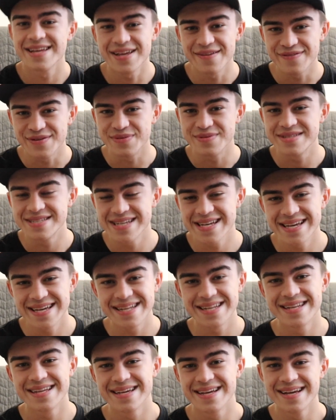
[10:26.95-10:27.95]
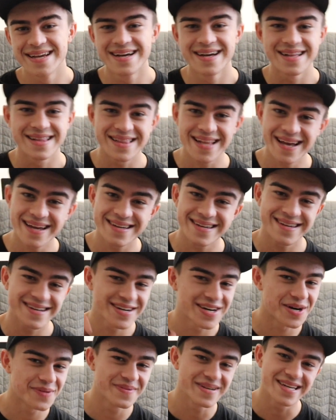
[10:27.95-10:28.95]
If you did, like,
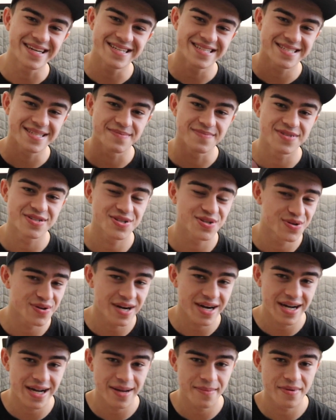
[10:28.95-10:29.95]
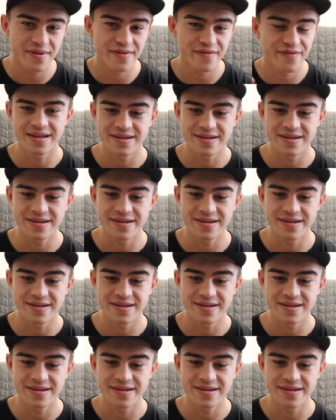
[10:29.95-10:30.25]
comment, and subscribe.